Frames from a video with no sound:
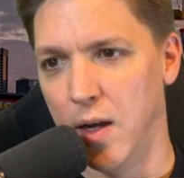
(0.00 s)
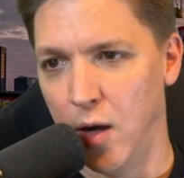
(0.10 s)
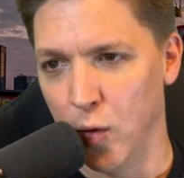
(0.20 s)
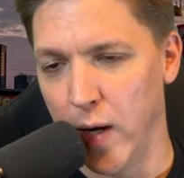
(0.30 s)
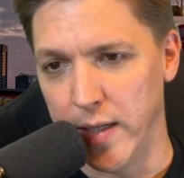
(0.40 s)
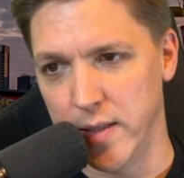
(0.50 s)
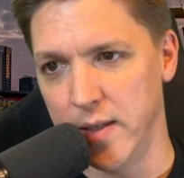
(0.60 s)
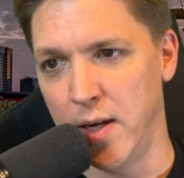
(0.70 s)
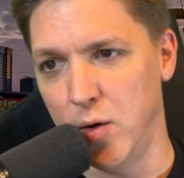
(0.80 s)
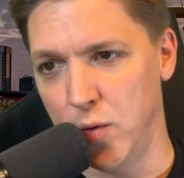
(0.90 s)
All right,
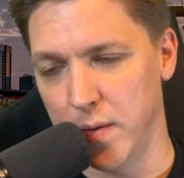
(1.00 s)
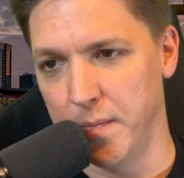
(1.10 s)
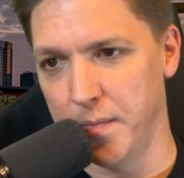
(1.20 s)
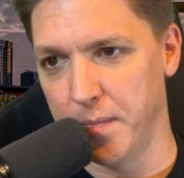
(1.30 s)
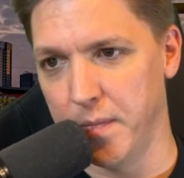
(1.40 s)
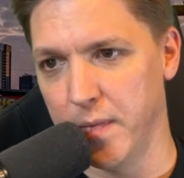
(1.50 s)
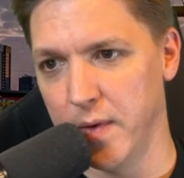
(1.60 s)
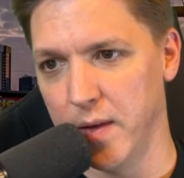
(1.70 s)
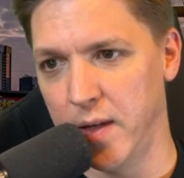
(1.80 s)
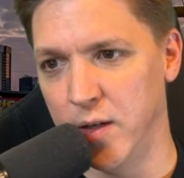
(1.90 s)
now
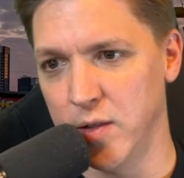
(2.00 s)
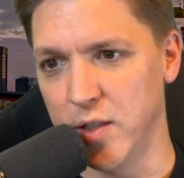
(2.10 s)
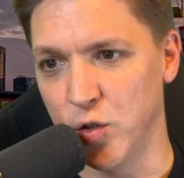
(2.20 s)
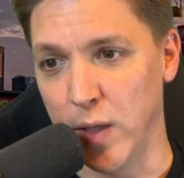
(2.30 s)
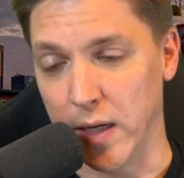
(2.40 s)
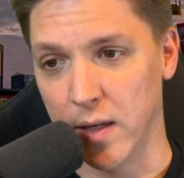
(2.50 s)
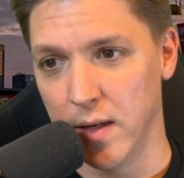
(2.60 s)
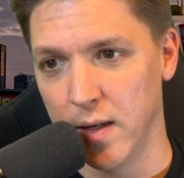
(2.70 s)
here's the trick.